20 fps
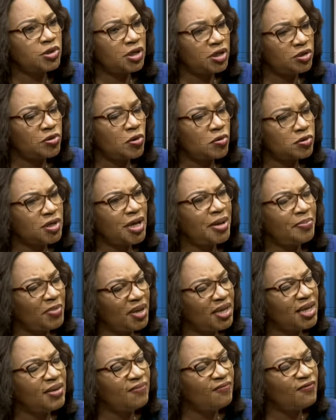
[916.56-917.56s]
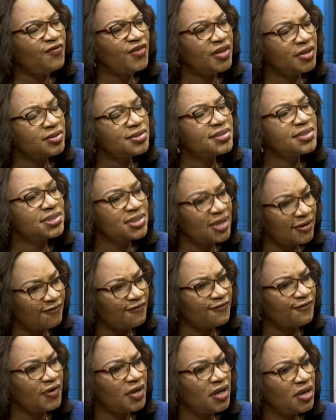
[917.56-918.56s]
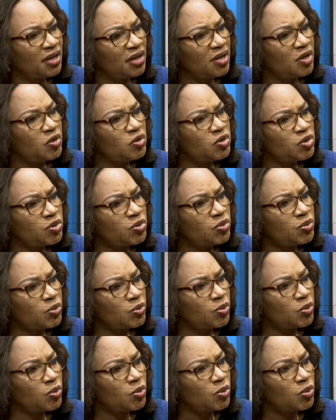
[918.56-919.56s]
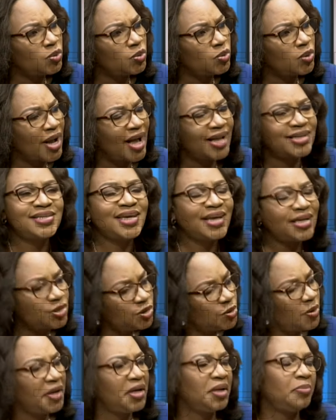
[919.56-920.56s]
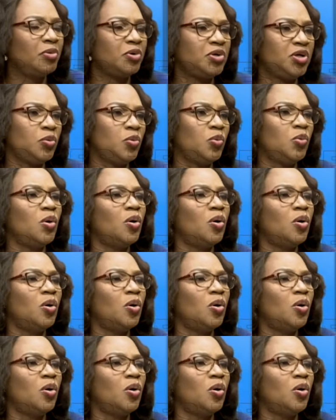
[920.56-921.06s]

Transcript: to a doctor and make him feel safe to attend to anybody who